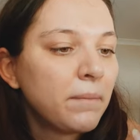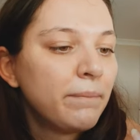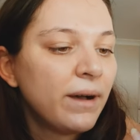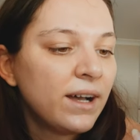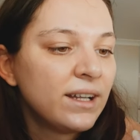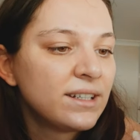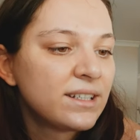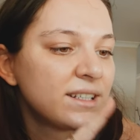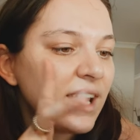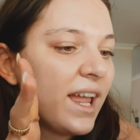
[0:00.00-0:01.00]
But
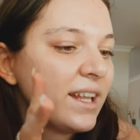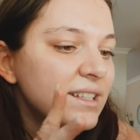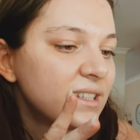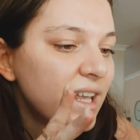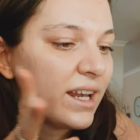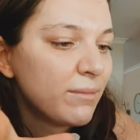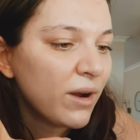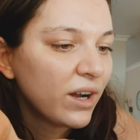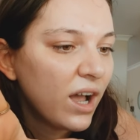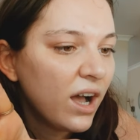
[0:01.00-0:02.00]
it's an
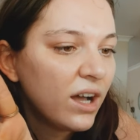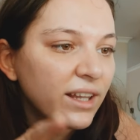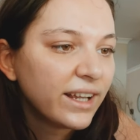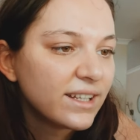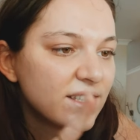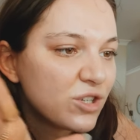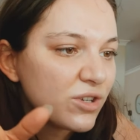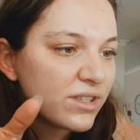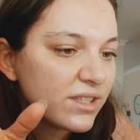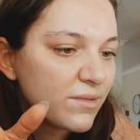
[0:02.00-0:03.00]
American, like it's
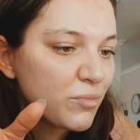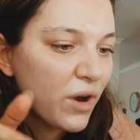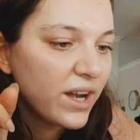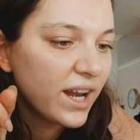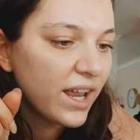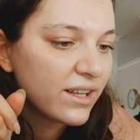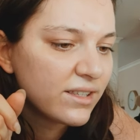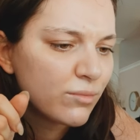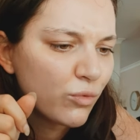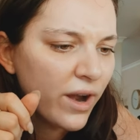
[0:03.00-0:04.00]
just straight
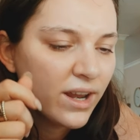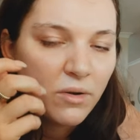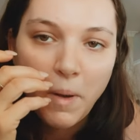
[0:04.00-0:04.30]
espresso.